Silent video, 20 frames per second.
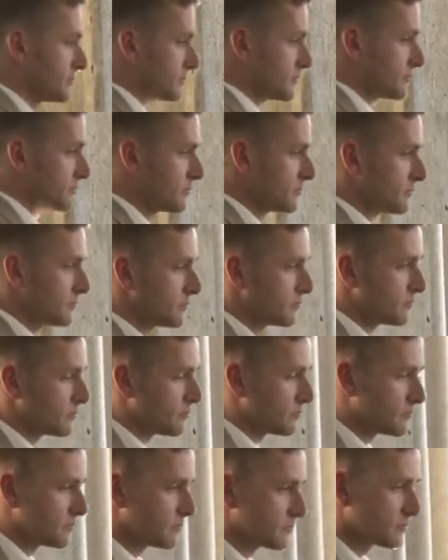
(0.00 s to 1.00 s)
Um,
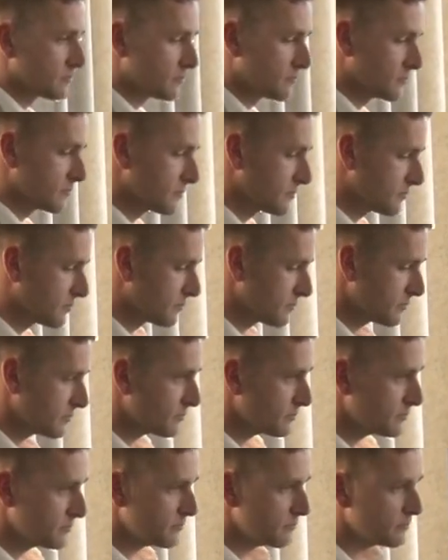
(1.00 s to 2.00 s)
any, has anyone
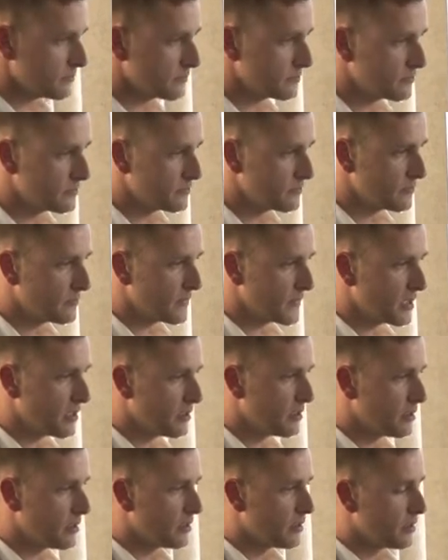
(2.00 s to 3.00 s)
expressed
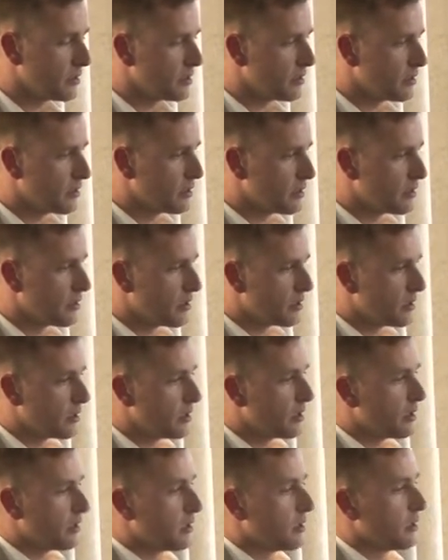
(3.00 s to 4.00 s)
concerns about privacy
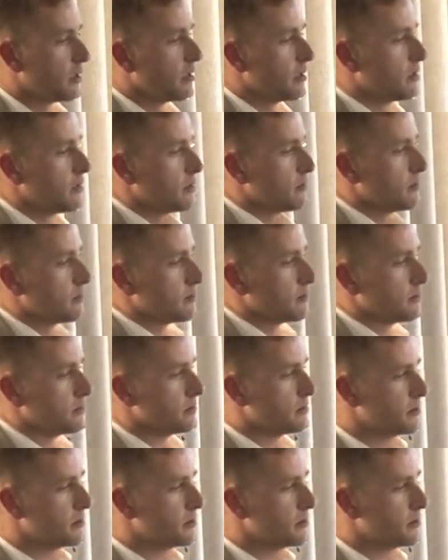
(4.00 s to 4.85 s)
because it's in the cloud